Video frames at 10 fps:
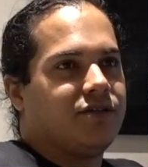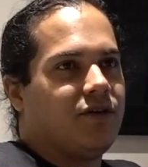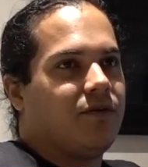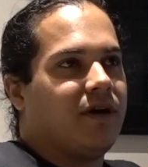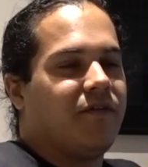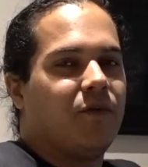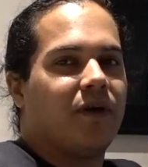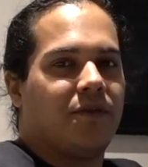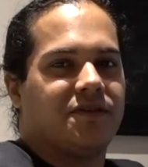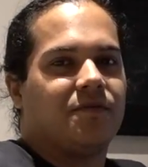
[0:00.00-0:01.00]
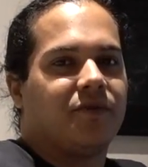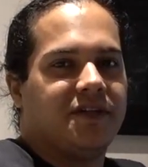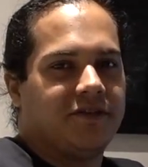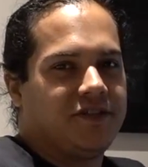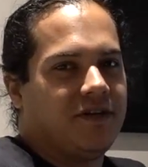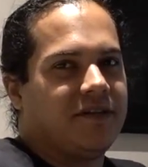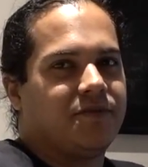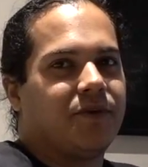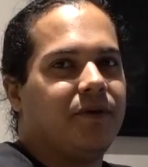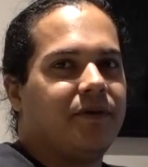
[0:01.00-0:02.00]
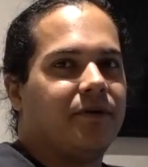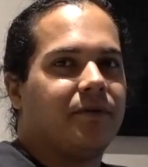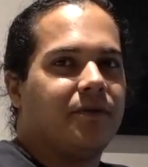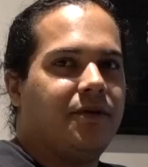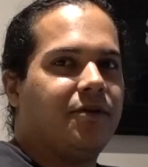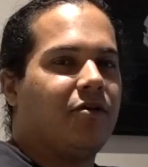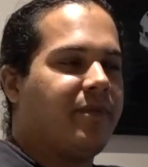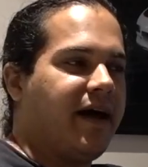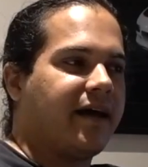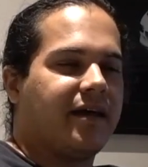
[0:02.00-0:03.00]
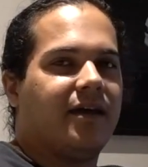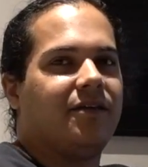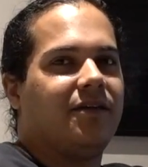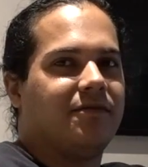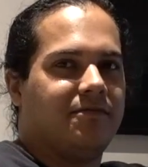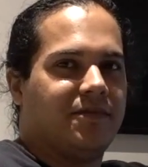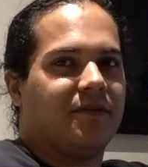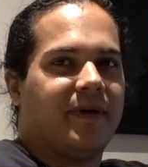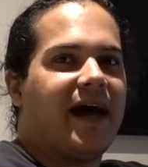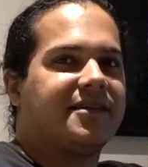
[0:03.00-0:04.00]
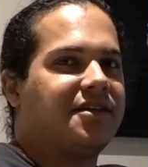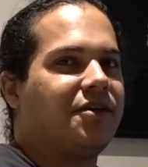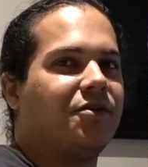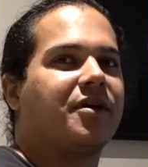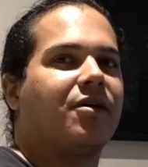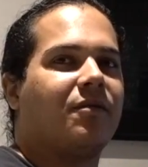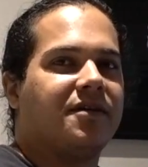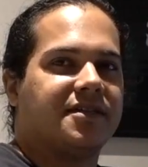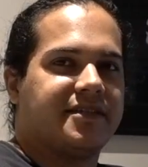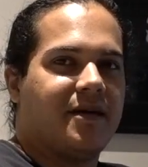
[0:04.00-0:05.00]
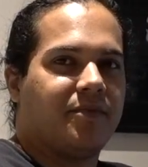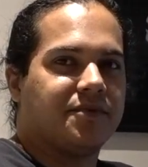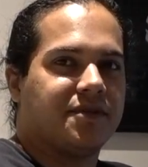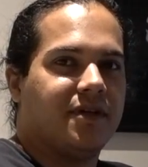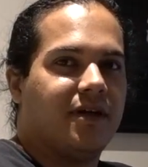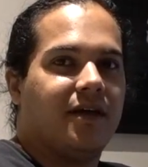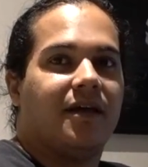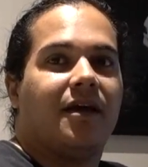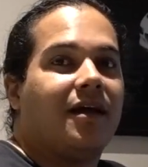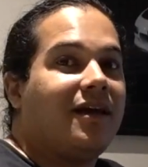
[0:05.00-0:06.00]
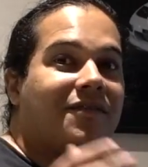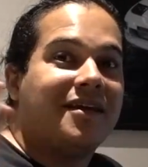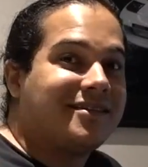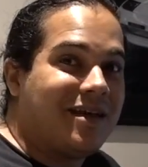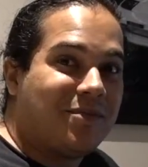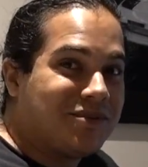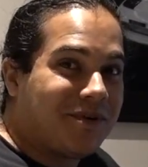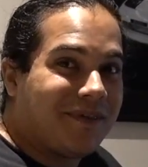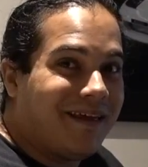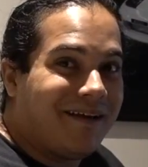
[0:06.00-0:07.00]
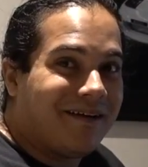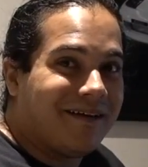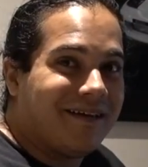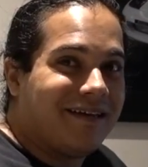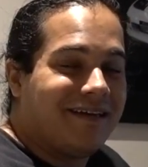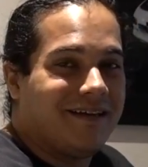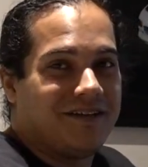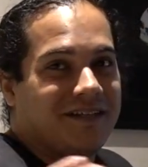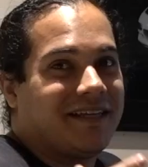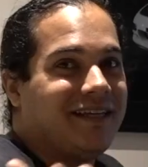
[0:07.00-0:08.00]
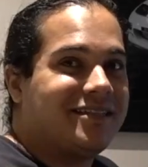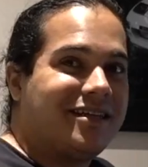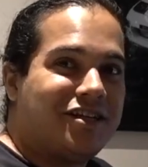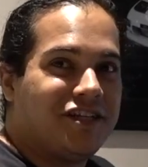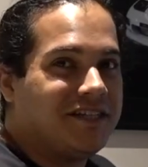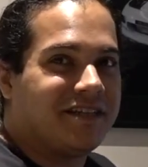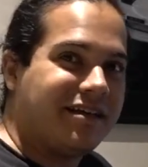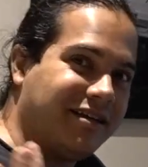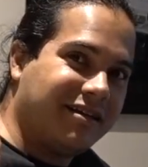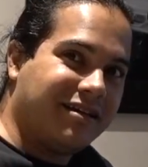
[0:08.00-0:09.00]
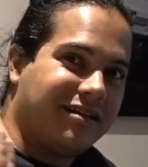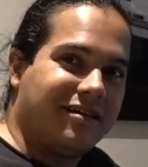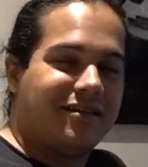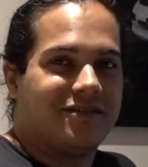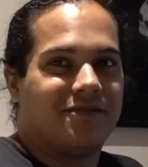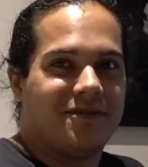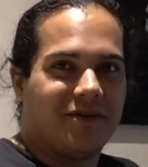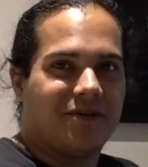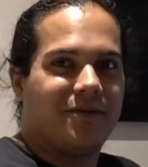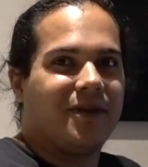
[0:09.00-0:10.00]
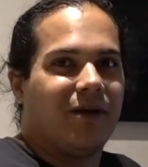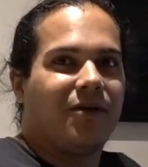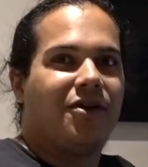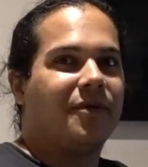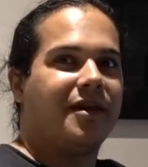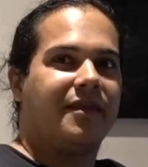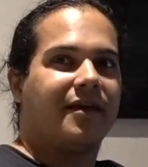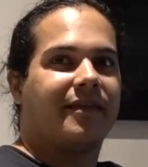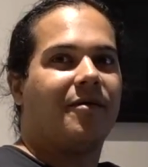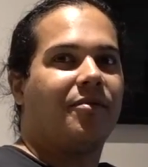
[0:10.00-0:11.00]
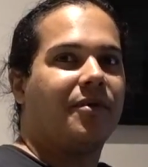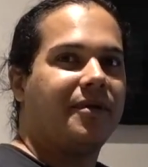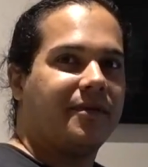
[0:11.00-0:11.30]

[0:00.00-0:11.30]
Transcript: So if you want to do some research on this, what do? You go back into the past and you look at all these examples. If the examples aren't there, it's just he said, she said. So it's hard to really argue anything at that point.